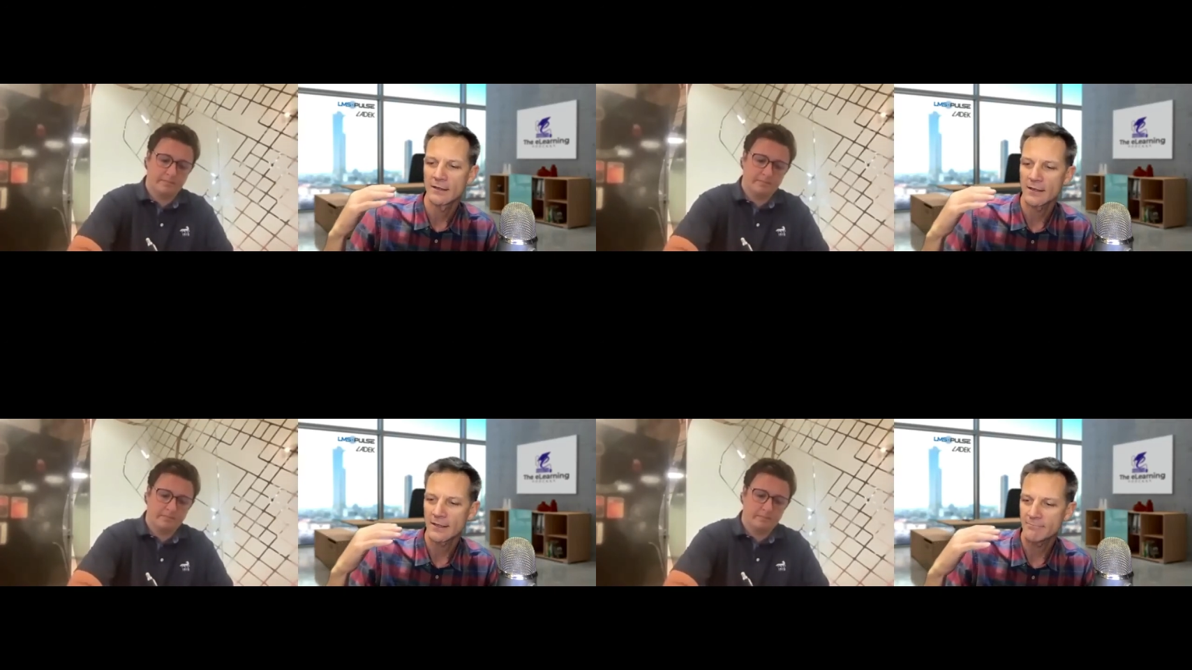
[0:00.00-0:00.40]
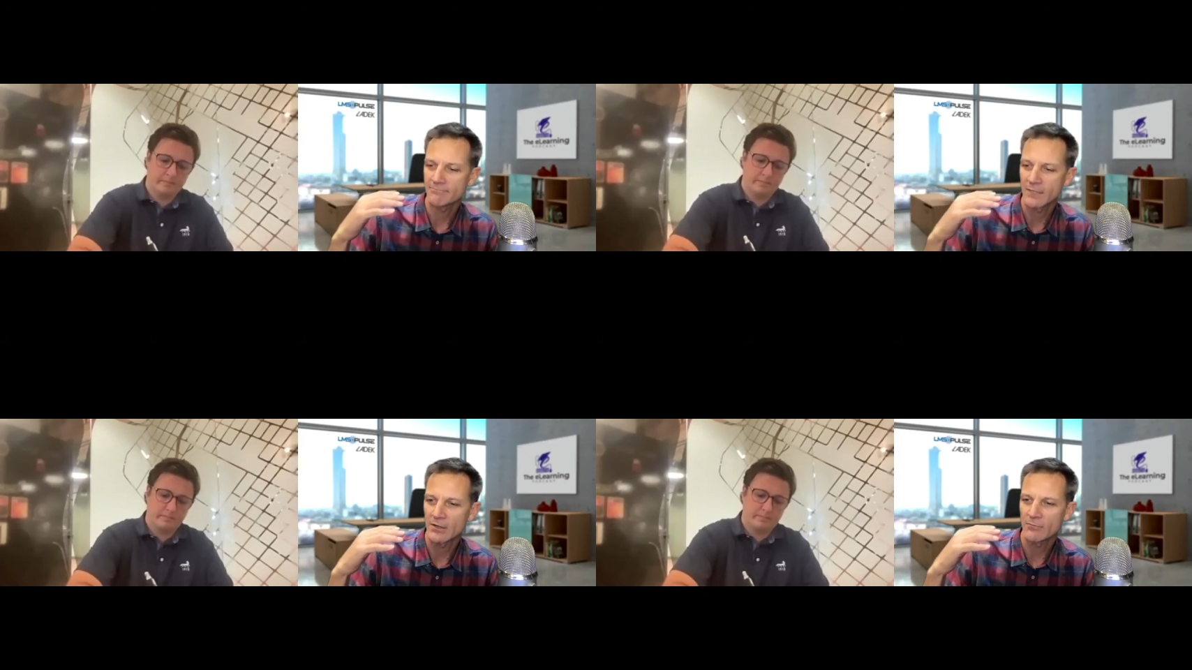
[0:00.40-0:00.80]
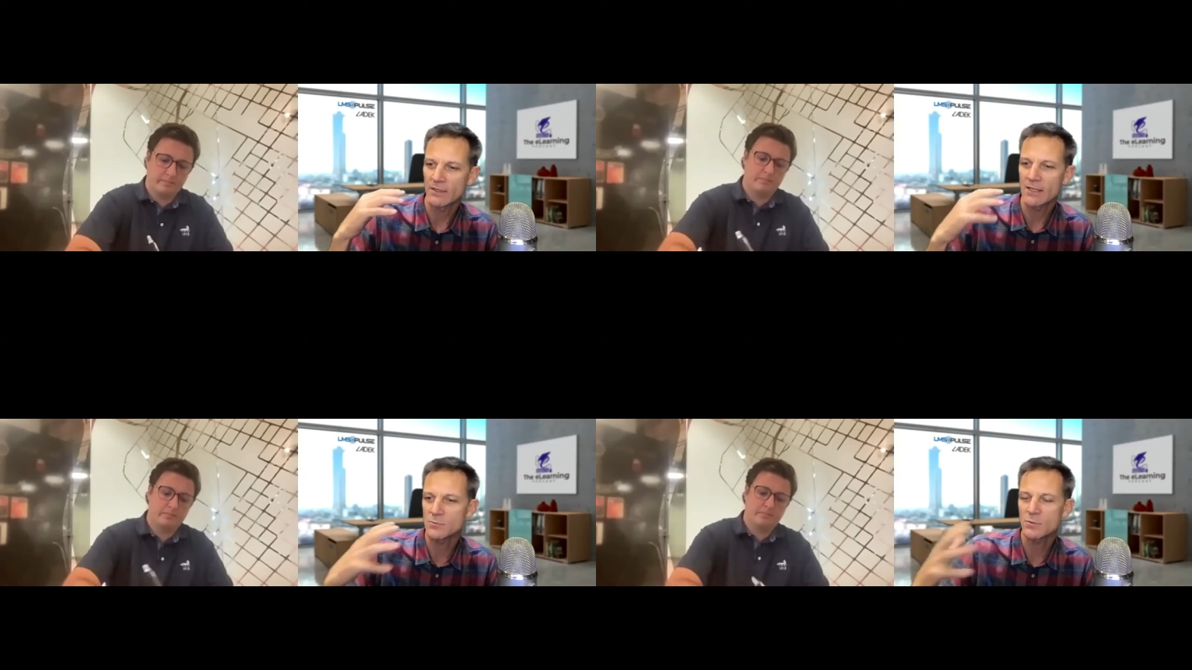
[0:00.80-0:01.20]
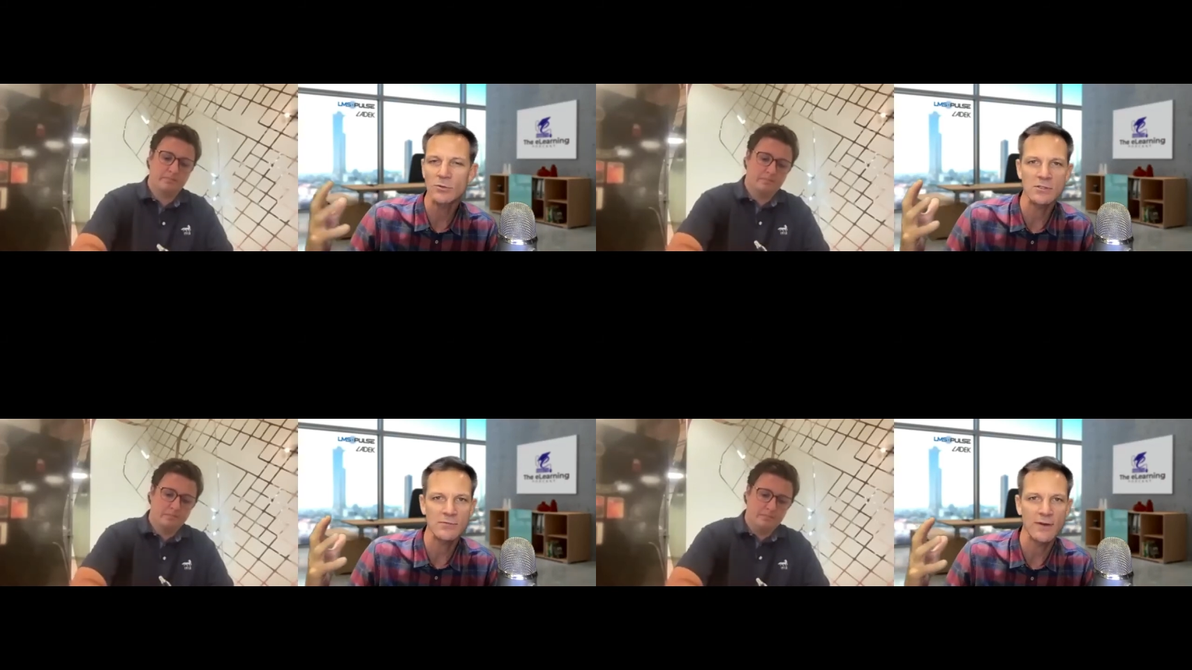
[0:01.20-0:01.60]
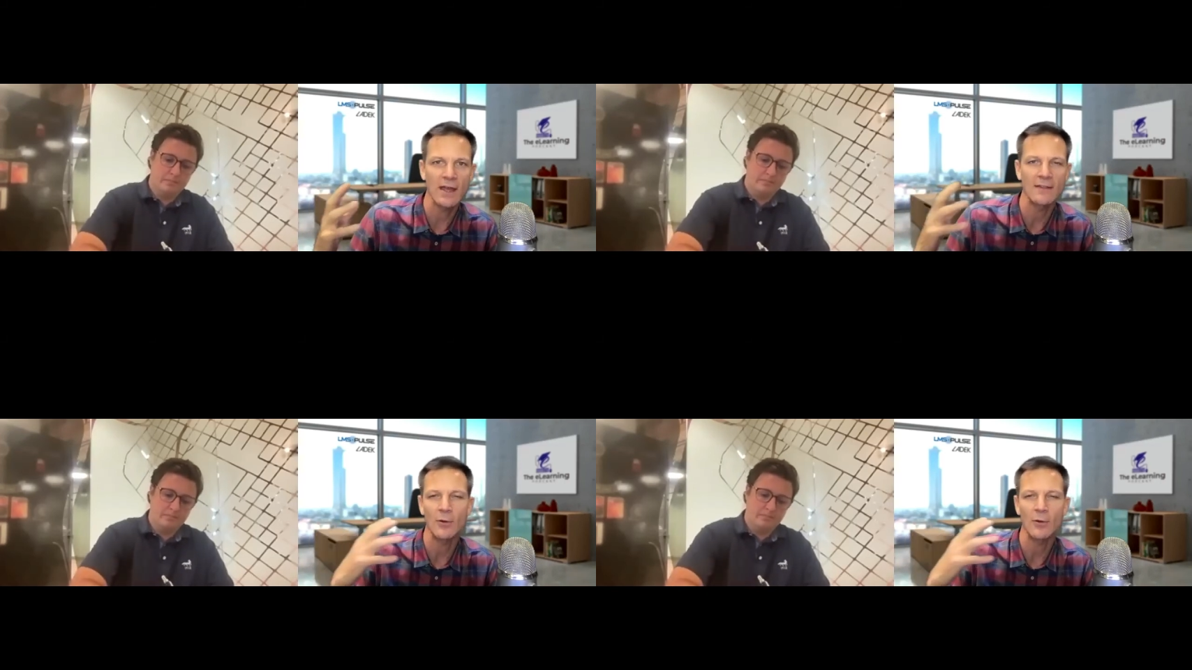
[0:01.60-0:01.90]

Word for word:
Speaker 1: um, you know, kids were doing just fine.